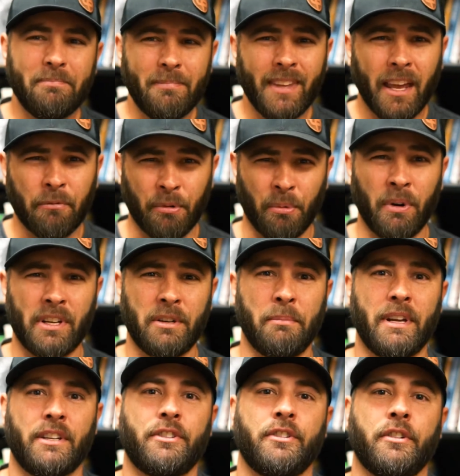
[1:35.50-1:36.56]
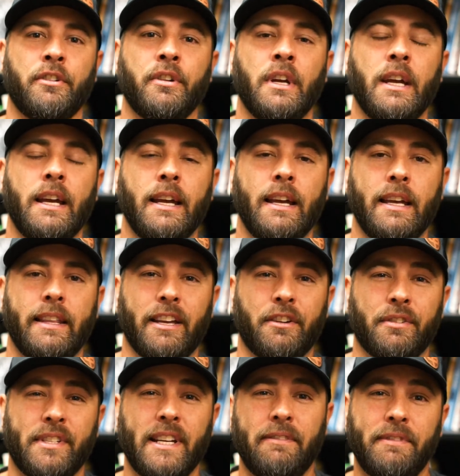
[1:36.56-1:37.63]
And we're wanting to make sure that your
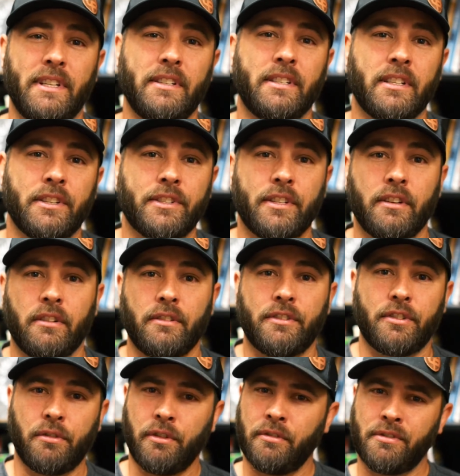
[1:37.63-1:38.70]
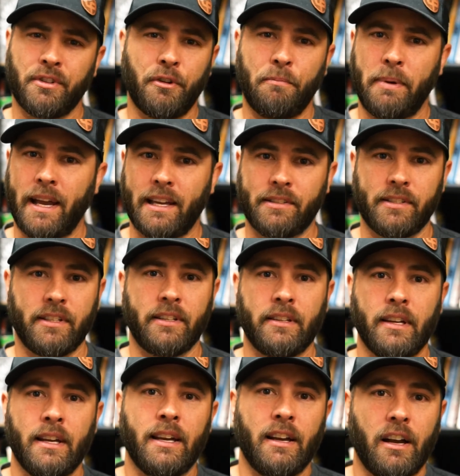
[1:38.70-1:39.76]
safety is considered, so there's no passing
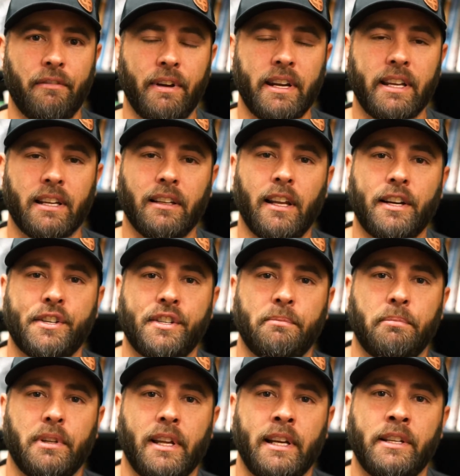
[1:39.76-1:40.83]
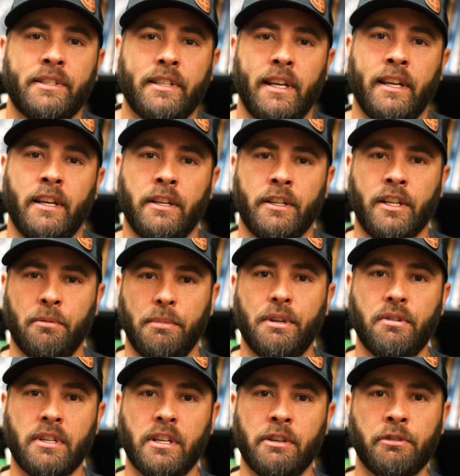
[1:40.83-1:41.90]
of any collection plates, and
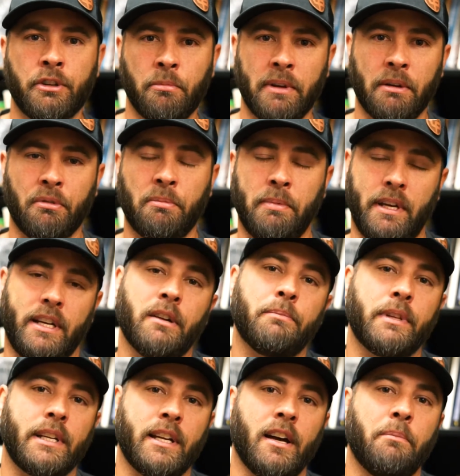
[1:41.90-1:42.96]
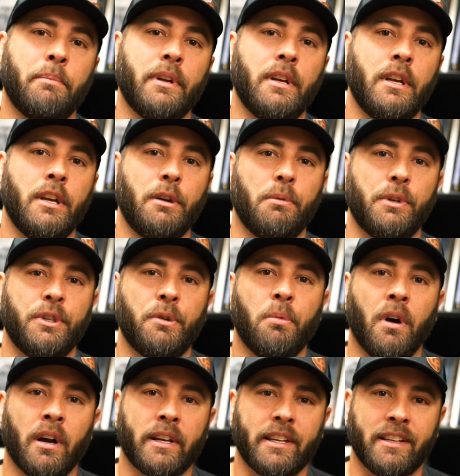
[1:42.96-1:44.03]
communion, you'll be able to pick up the cup when you
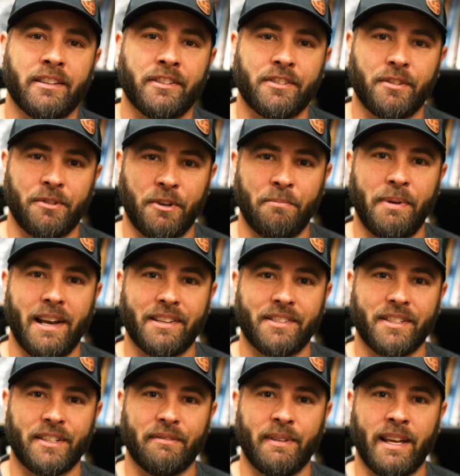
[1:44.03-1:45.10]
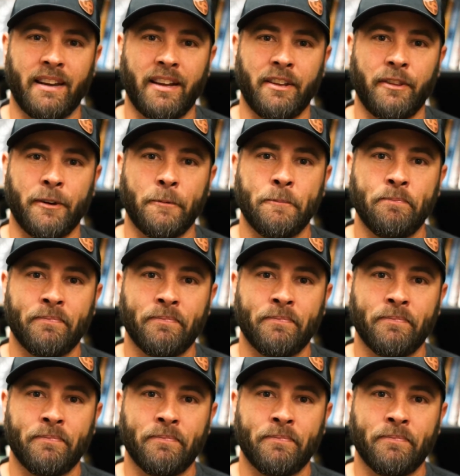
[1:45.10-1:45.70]
walk in, so no passing of that either.